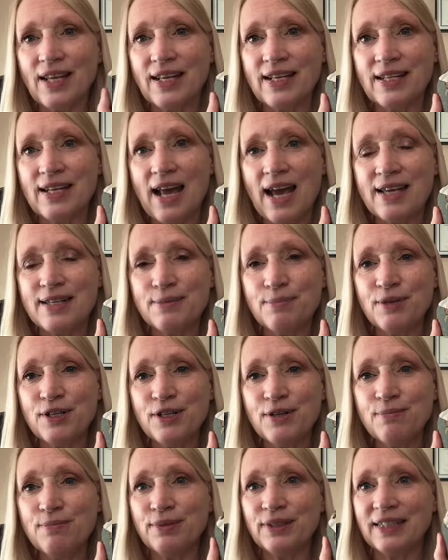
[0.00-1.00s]
It has been
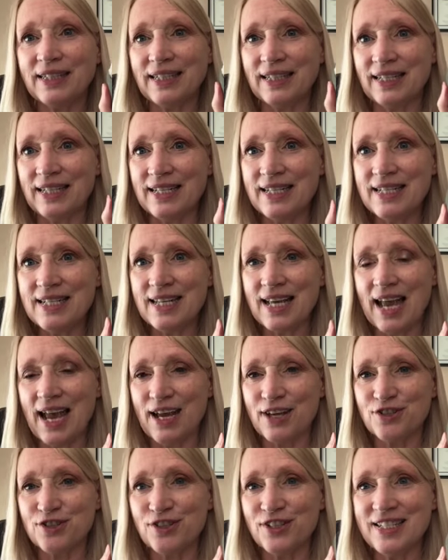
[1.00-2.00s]
completed.
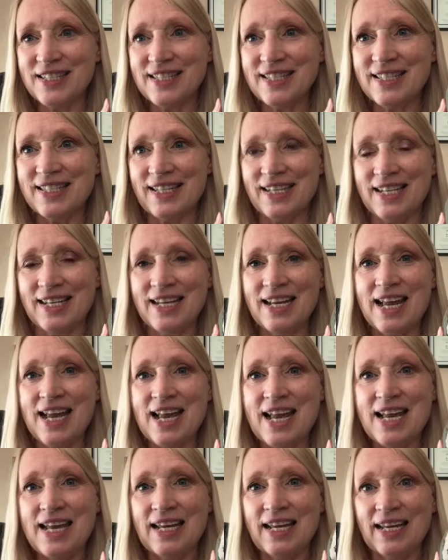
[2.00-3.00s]
As you can see,
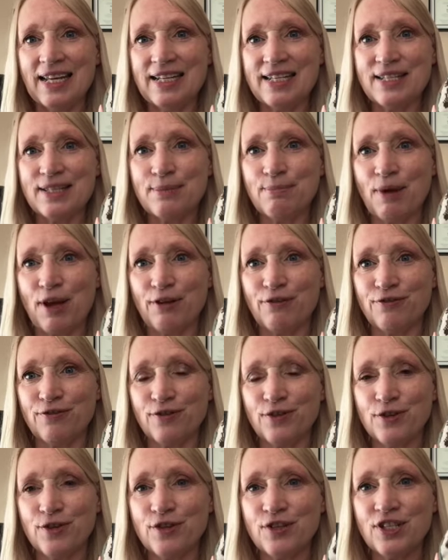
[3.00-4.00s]
it is my
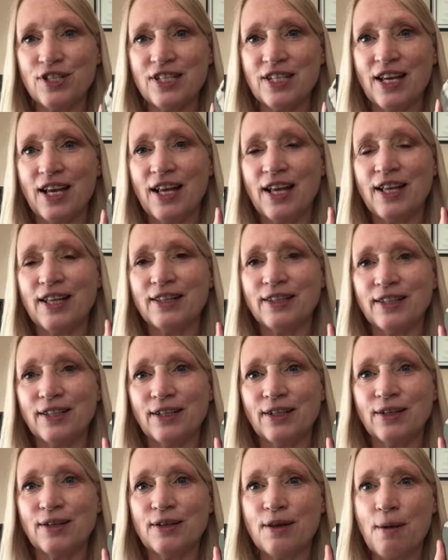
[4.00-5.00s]
first
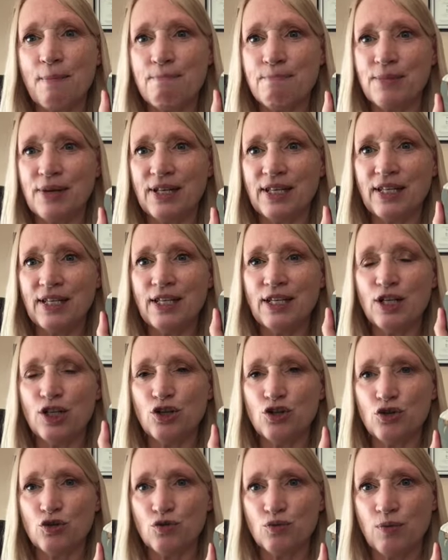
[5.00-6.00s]
little mini
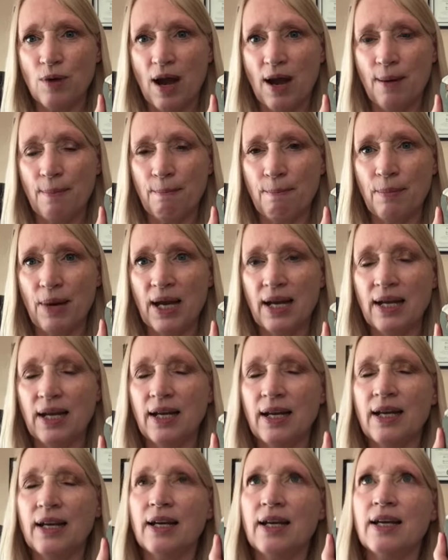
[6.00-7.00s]
drum
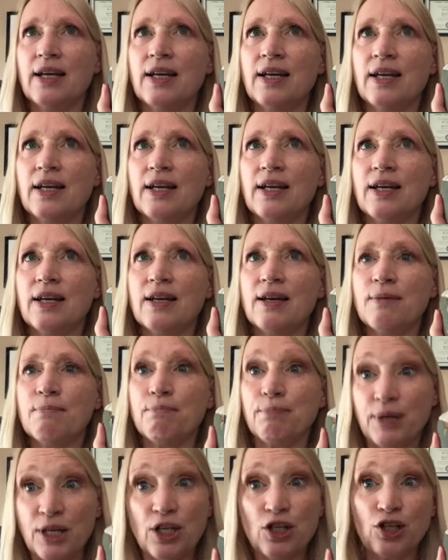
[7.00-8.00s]

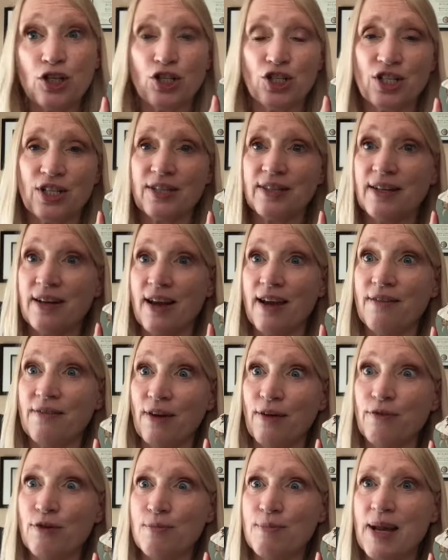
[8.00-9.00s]
pincushion that I have
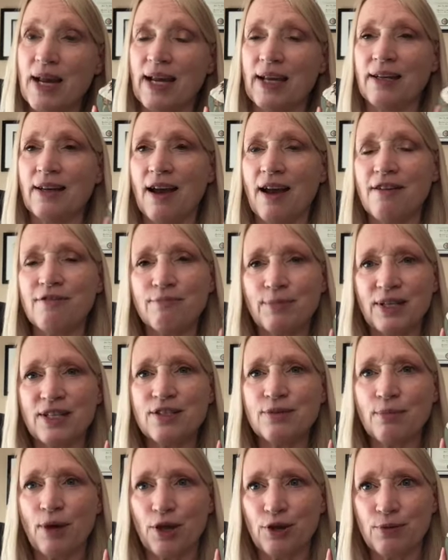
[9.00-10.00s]
ever made. I have made
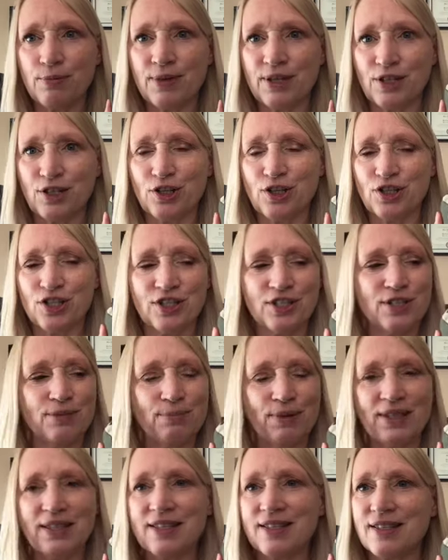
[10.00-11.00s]
some other pincushions,
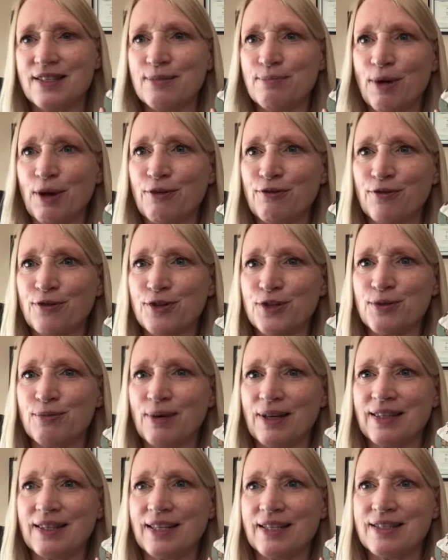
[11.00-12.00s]
but this is my first
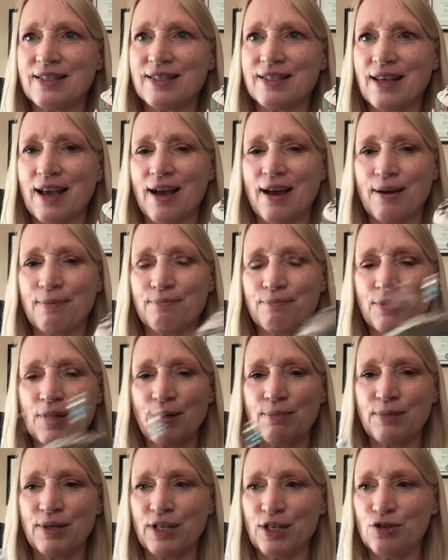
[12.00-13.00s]
one that's a
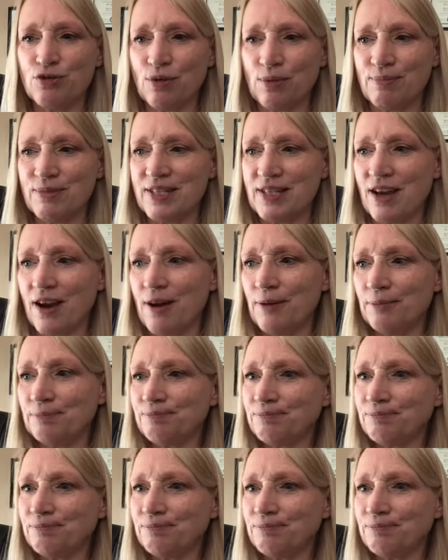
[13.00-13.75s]
mini drum style.